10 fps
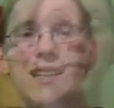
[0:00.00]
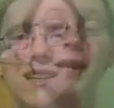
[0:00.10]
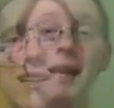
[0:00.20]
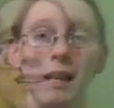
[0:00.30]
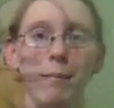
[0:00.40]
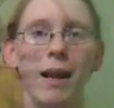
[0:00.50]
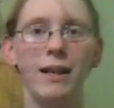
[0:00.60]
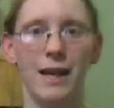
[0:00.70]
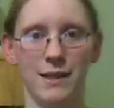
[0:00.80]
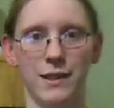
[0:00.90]
So by the end of my
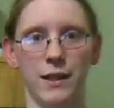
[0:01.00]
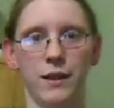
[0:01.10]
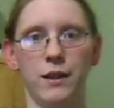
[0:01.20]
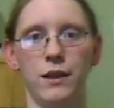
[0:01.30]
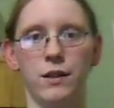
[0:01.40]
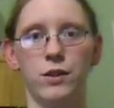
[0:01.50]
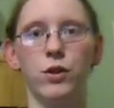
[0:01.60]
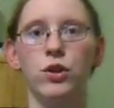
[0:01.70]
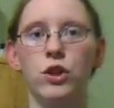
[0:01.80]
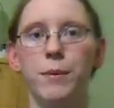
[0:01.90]
lesson,
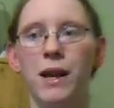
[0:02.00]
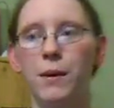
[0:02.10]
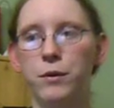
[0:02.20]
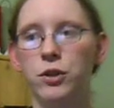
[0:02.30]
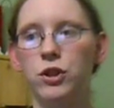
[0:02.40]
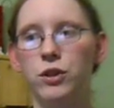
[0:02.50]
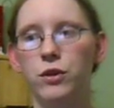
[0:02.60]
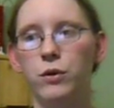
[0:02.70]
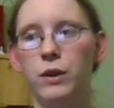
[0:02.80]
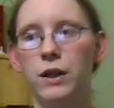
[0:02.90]
students should be able
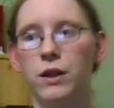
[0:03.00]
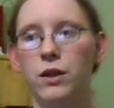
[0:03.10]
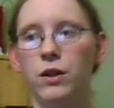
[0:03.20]
to